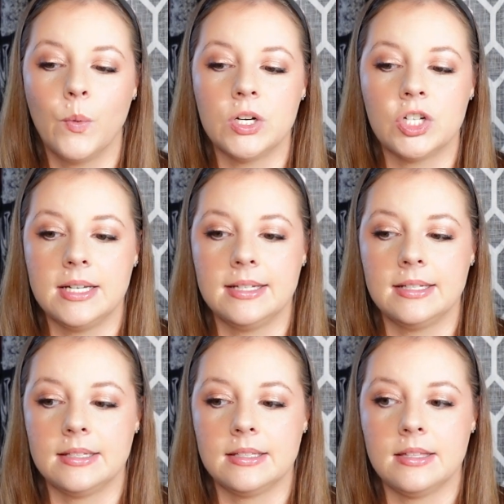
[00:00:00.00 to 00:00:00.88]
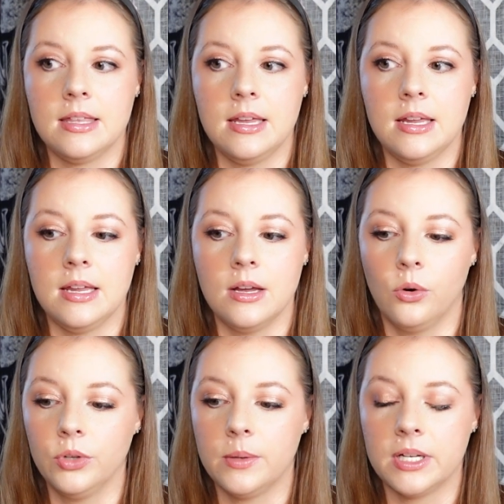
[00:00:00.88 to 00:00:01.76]
which is the
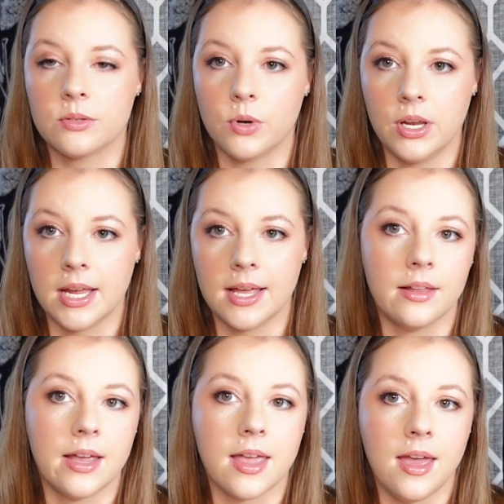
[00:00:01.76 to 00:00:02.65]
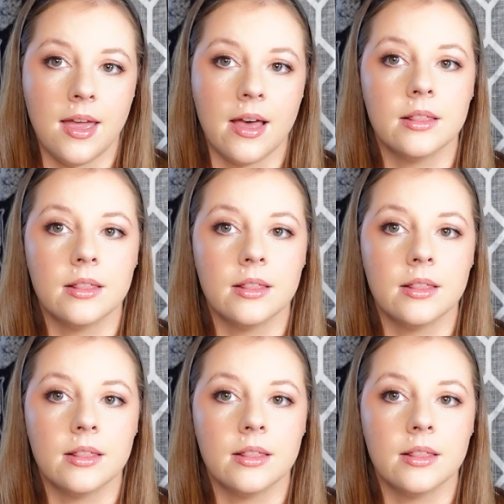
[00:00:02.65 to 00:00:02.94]
only place where you can get like a